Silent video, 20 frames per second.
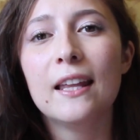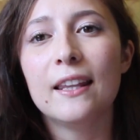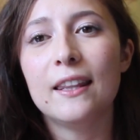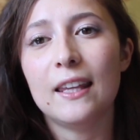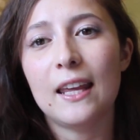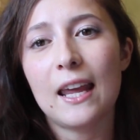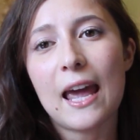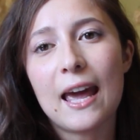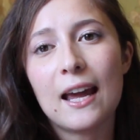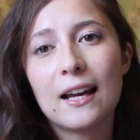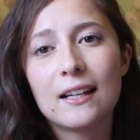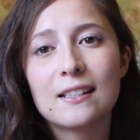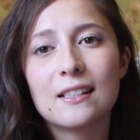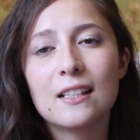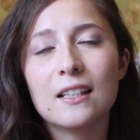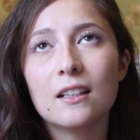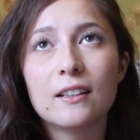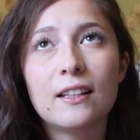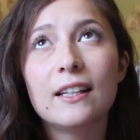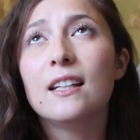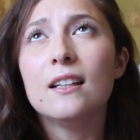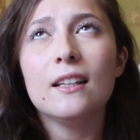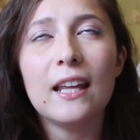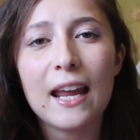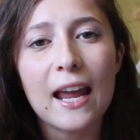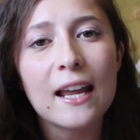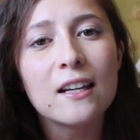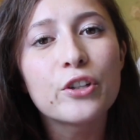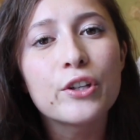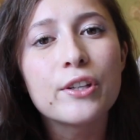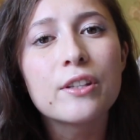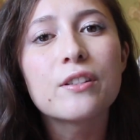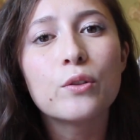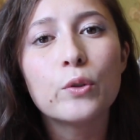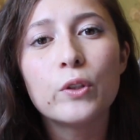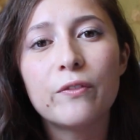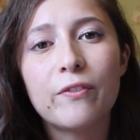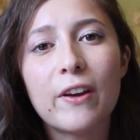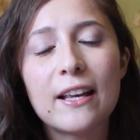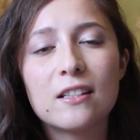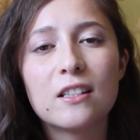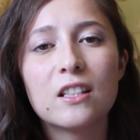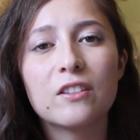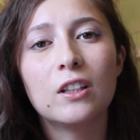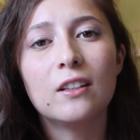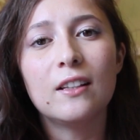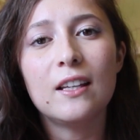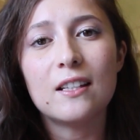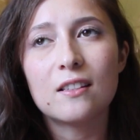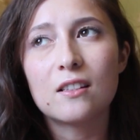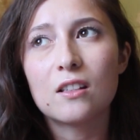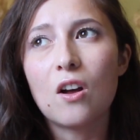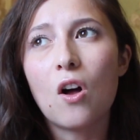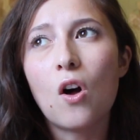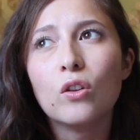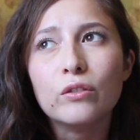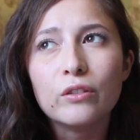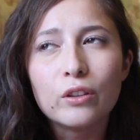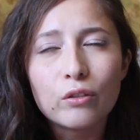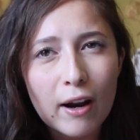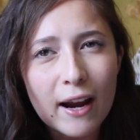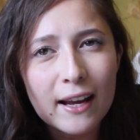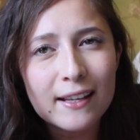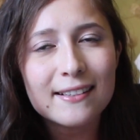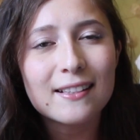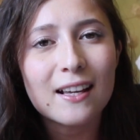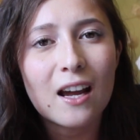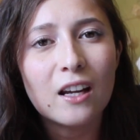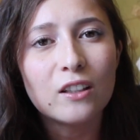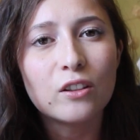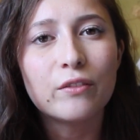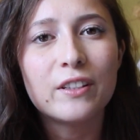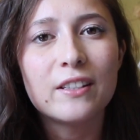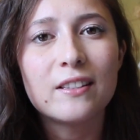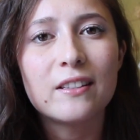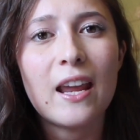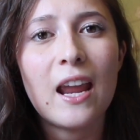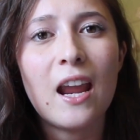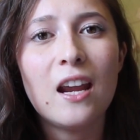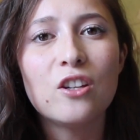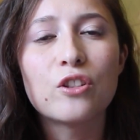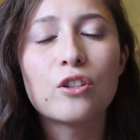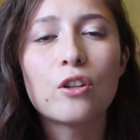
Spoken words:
the entrance to the festival is on the right side of the stage,